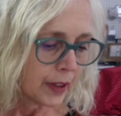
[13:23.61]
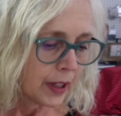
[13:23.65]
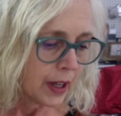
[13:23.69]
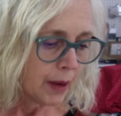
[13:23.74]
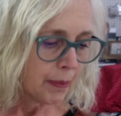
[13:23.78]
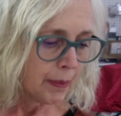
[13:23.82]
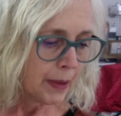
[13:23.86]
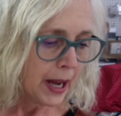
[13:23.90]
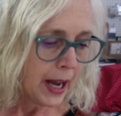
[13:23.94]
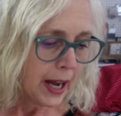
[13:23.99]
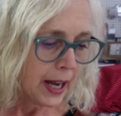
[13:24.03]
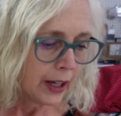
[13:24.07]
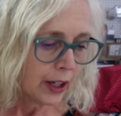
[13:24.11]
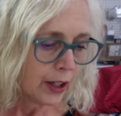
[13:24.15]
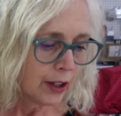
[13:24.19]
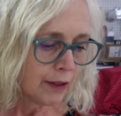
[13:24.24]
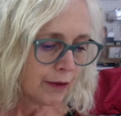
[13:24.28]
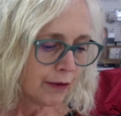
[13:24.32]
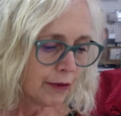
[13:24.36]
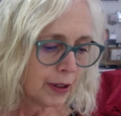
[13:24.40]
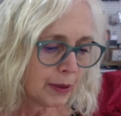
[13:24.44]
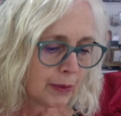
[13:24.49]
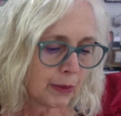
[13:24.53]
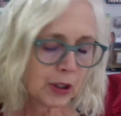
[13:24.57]
pattern
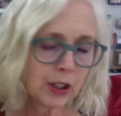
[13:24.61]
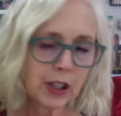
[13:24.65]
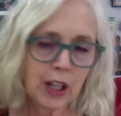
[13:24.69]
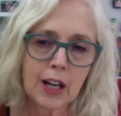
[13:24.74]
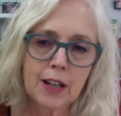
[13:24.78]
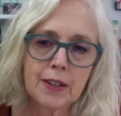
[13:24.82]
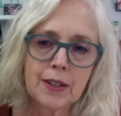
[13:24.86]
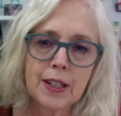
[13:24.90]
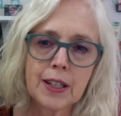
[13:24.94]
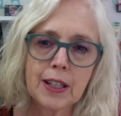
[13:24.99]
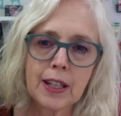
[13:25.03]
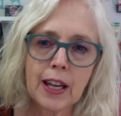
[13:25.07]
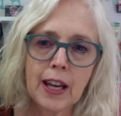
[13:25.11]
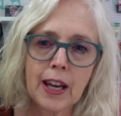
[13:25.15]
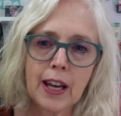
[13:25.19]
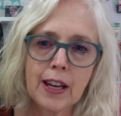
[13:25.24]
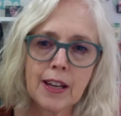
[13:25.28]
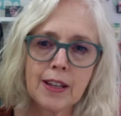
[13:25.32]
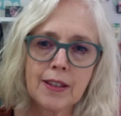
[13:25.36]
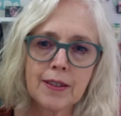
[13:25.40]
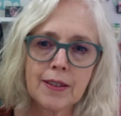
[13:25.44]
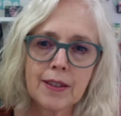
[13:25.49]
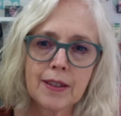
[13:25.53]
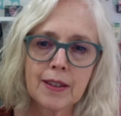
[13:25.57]
from Closet
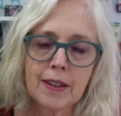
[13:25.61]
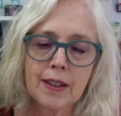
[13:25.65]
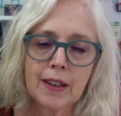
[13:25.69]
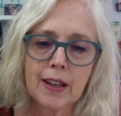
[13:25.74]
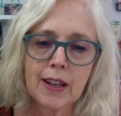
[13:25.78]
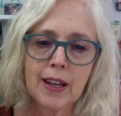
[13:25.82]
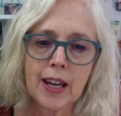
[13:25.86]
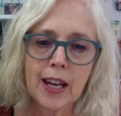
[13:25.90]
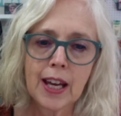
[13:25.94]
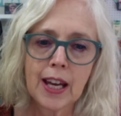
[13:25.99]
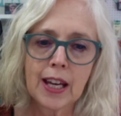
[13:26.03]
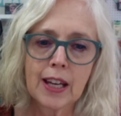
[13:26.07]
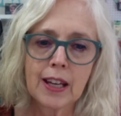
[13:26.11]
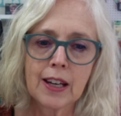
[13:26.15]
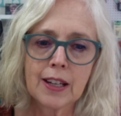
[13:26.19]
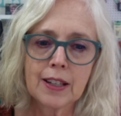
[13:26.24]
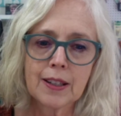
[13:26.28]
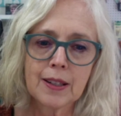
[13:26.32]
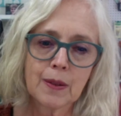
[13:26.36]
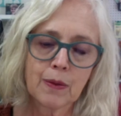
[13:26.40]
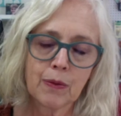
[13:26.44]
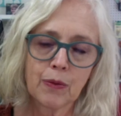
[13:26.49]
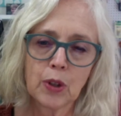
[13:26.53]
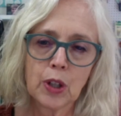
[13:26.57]
Case, and
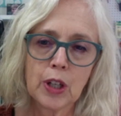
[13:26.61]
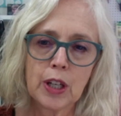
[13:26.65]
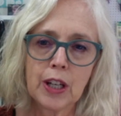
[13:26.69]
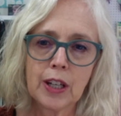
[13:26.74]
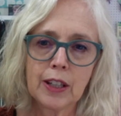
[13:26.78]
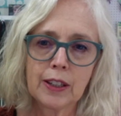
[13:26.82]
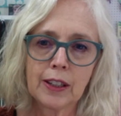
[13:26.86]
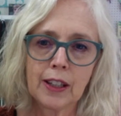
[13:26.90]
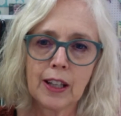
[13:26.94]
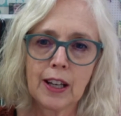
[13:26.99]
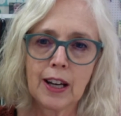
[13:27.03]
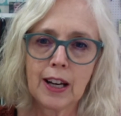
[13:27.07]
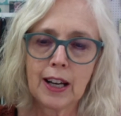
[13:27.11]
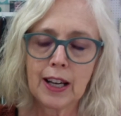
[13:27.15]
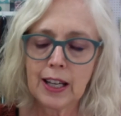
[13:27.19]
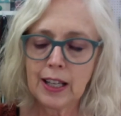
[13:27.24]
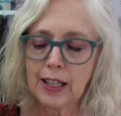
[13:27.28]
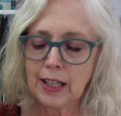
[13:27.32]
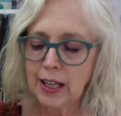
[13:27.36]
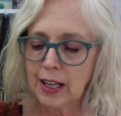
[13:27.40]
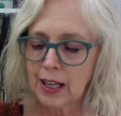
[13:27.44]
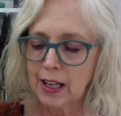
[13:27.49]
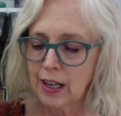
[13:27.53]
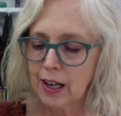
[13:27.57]
it's free
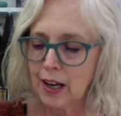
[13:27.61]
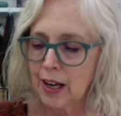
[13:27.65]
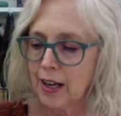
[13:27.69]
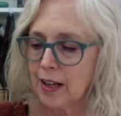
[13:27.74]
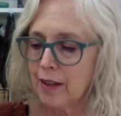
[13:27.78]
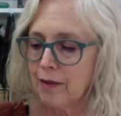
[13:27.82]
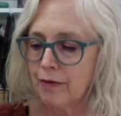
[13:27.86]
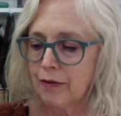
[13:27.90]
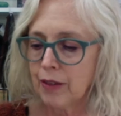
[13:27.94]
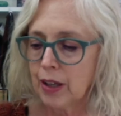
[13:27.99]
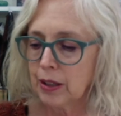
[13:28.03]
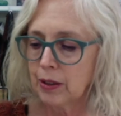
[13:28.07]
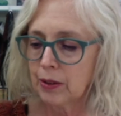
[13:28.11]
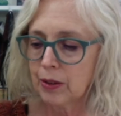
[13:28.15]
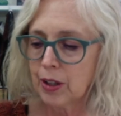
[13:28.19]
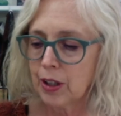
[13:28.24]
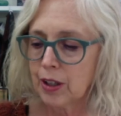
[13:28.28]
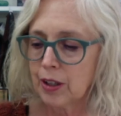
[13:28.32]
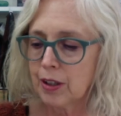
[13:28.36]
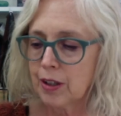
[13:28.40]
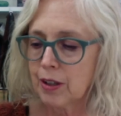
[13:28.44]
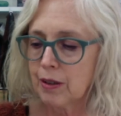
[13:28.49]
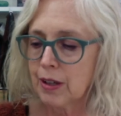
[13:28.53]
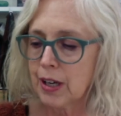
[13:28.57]
online, and I followed her
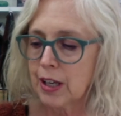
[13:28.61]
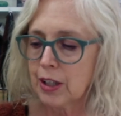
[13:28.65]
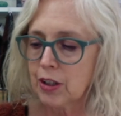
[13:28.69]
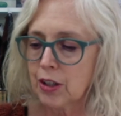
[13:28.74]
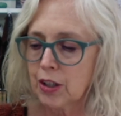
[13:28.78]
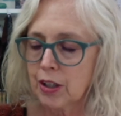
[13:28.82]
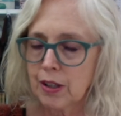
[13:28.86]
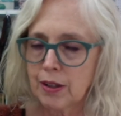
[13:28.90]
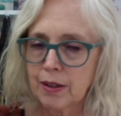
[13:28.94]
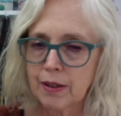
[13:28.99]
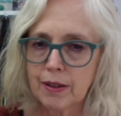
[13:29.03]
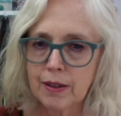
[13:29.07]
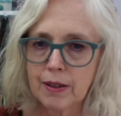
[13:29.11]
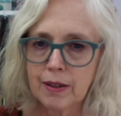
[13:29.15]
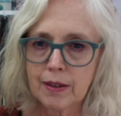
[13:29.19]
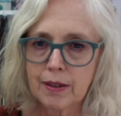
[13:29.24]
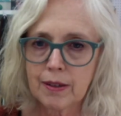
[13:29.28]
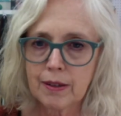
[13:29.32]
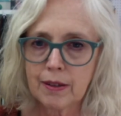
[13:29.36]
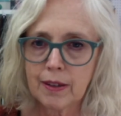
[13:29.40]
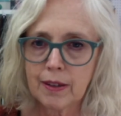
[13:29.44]
directions,